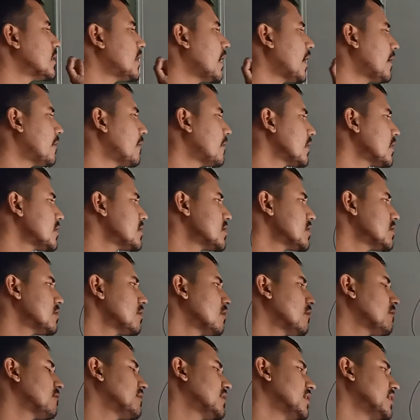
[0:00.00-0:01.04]
direction
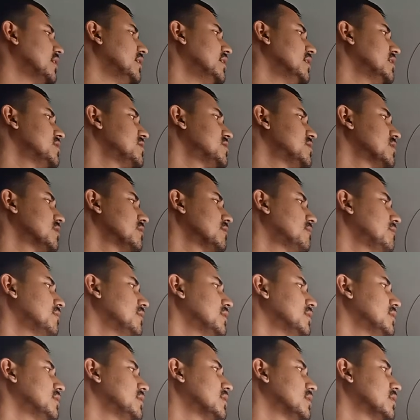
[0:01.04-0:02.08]
of the electric
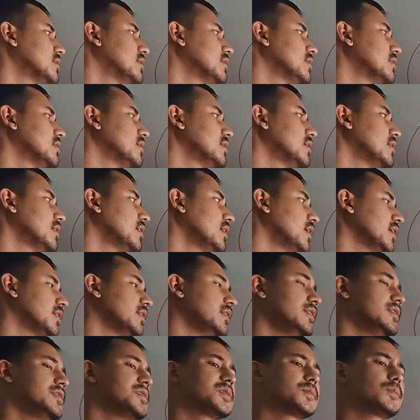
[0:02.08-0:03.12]
field
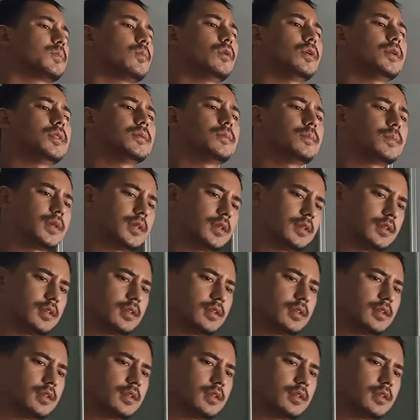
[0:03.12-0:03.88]
at this point P?